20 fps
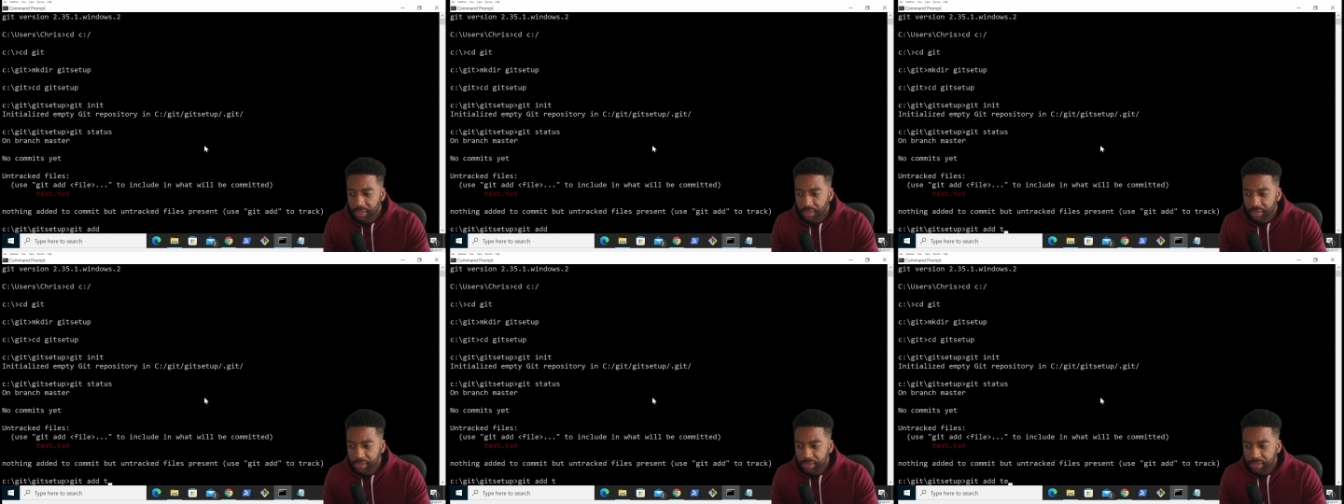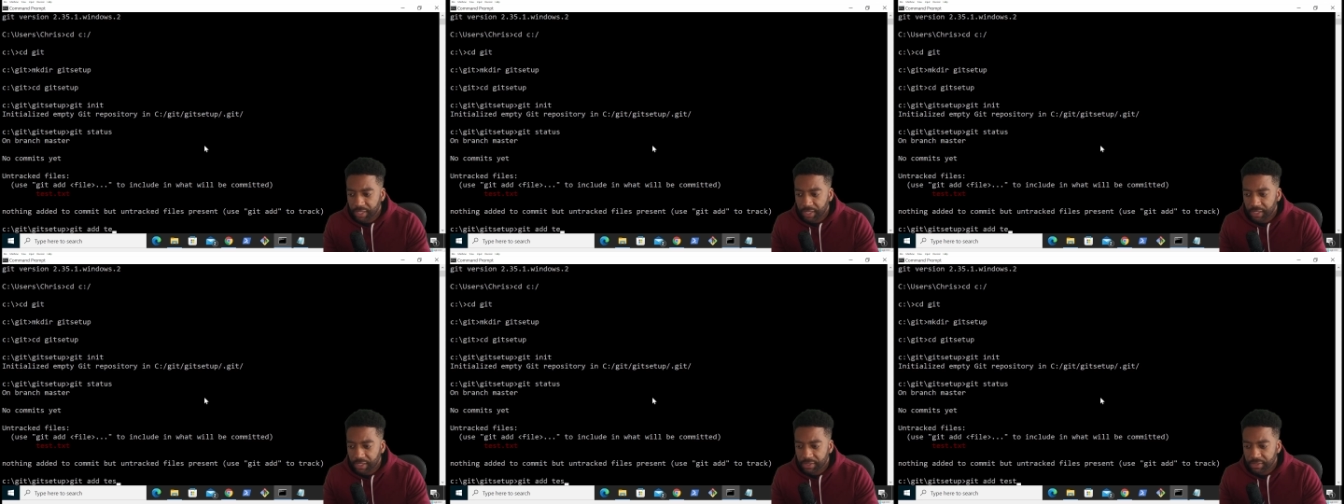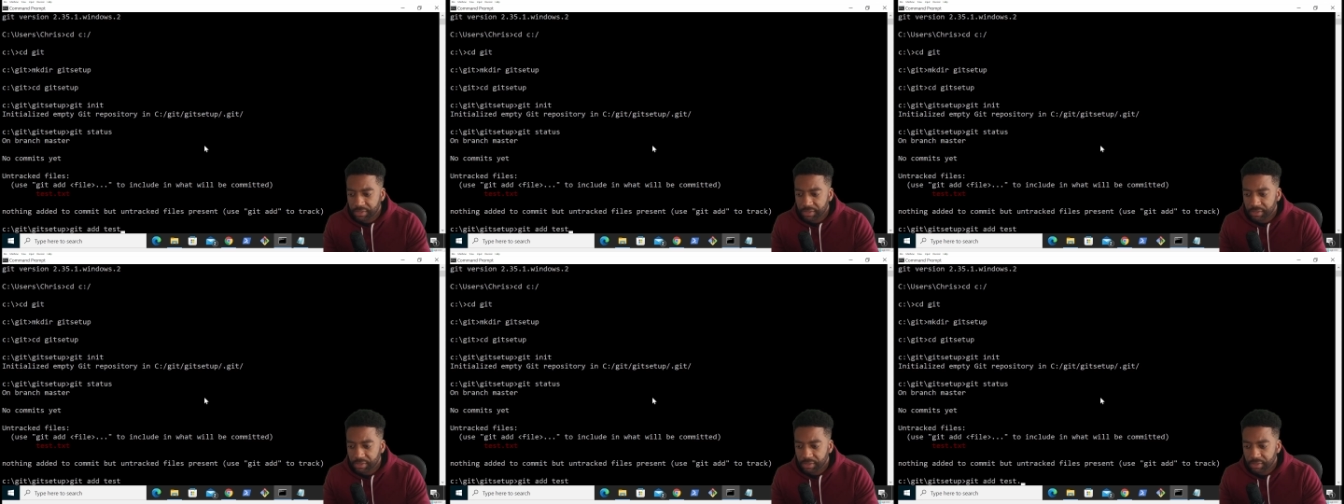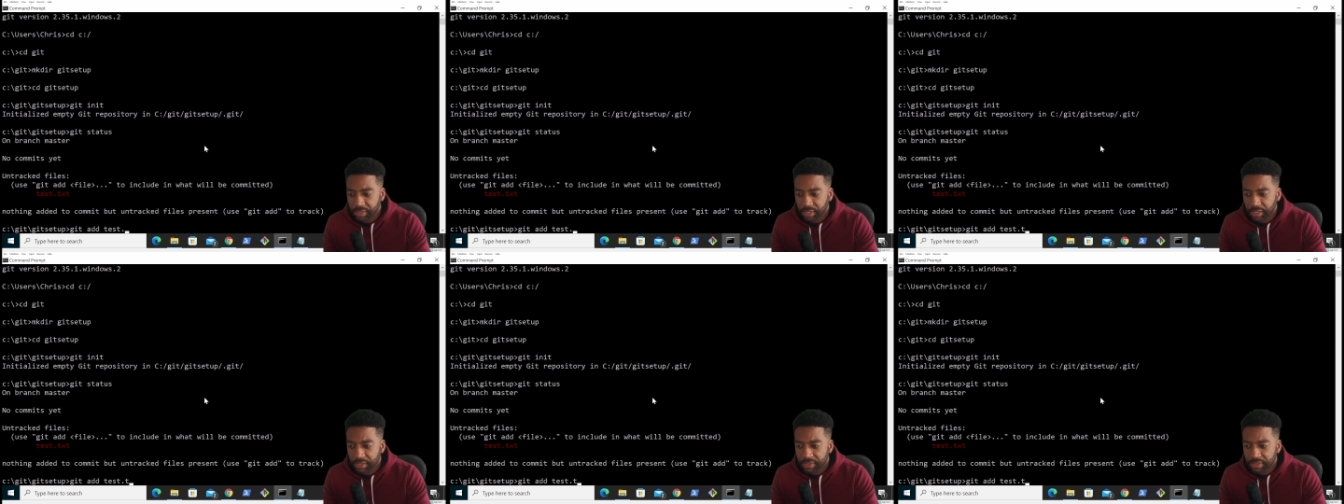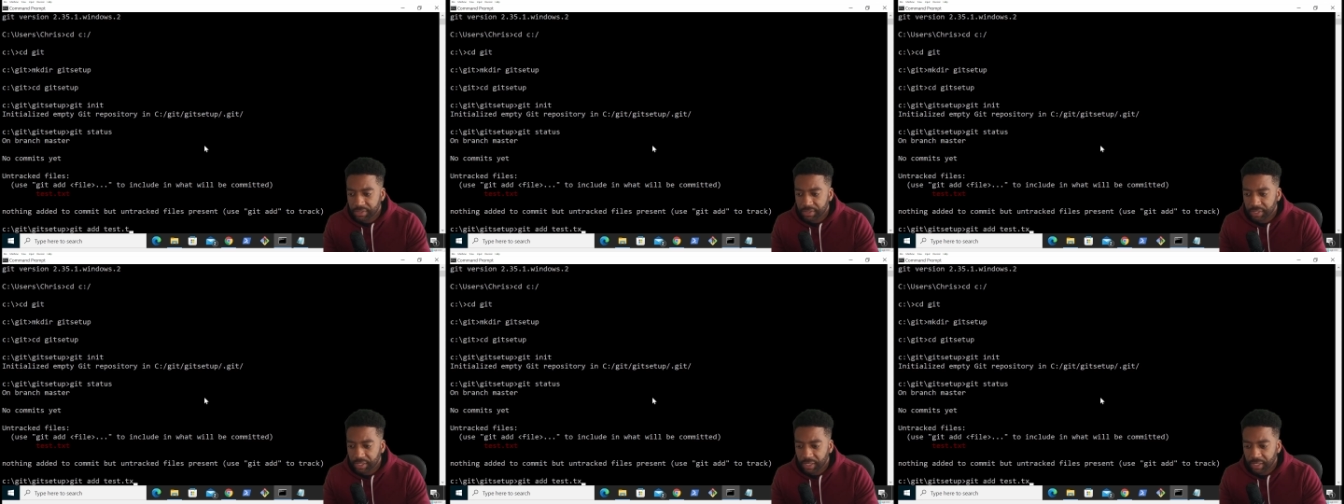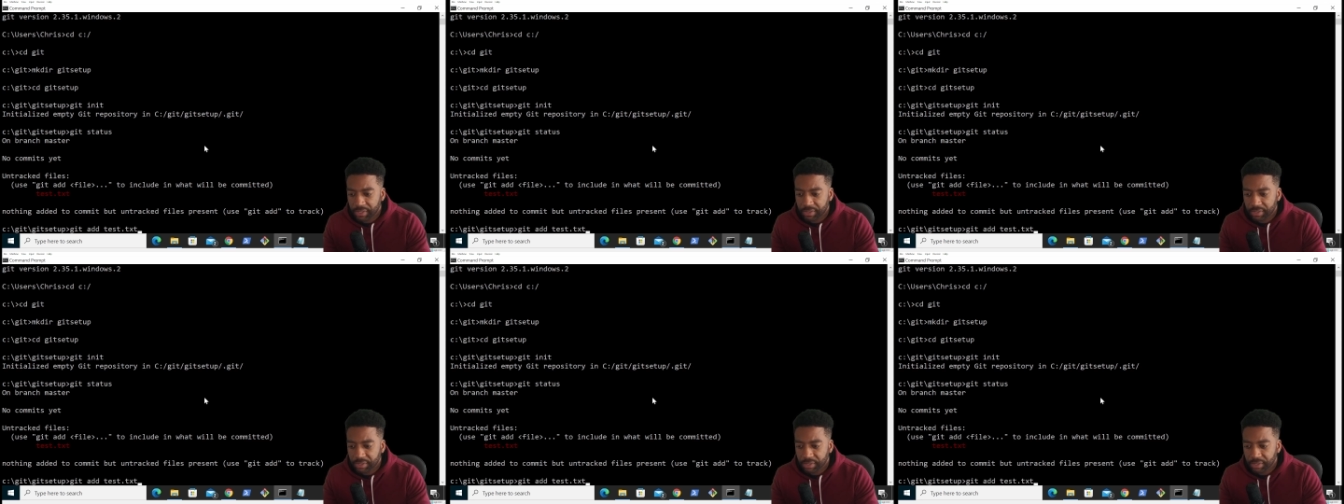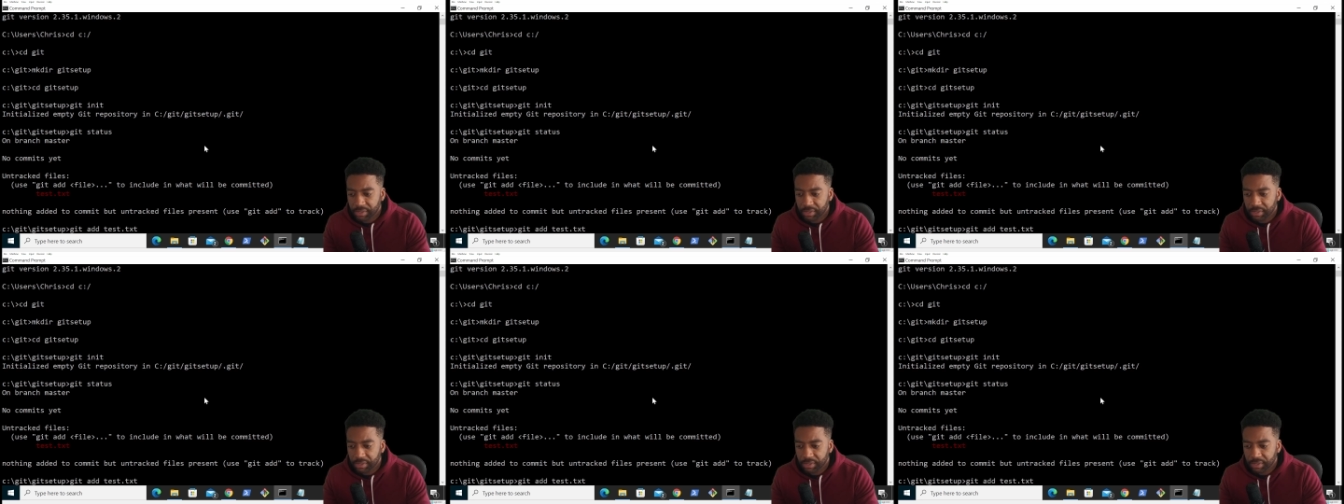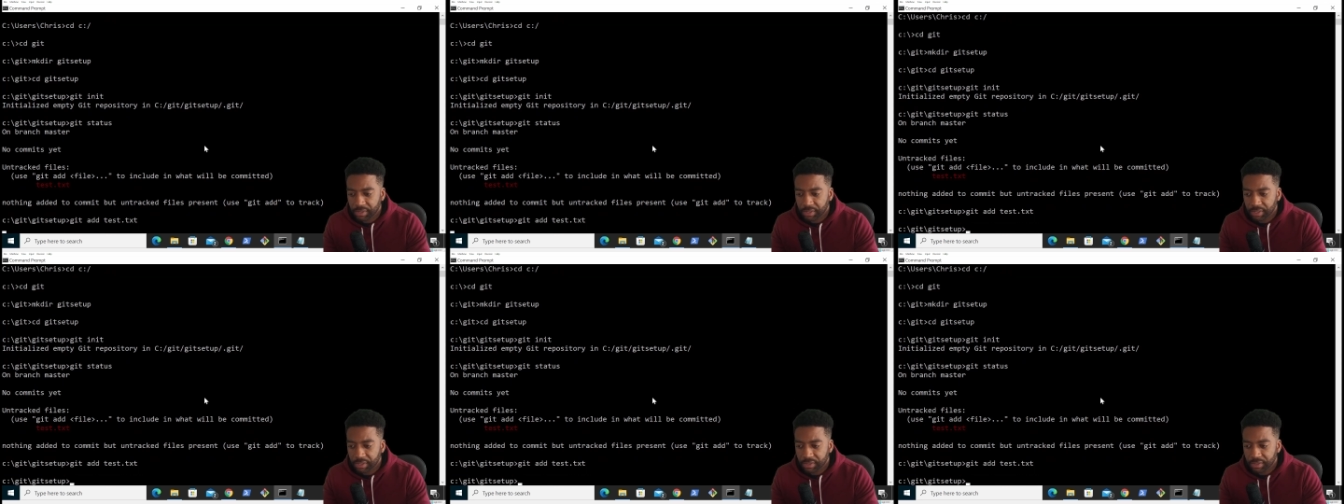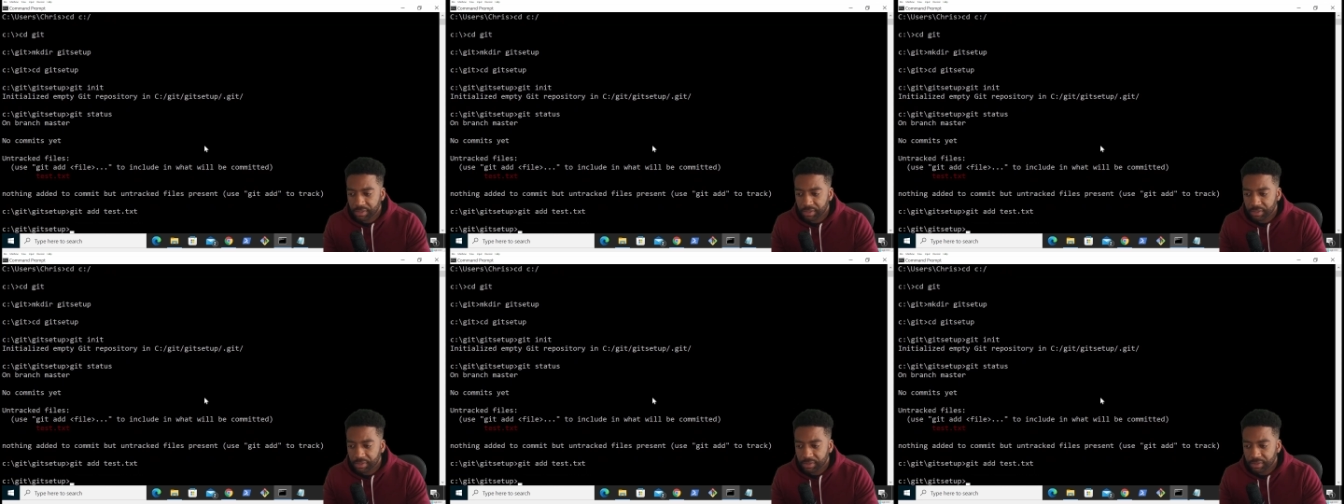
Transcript: test.txt and hit enter.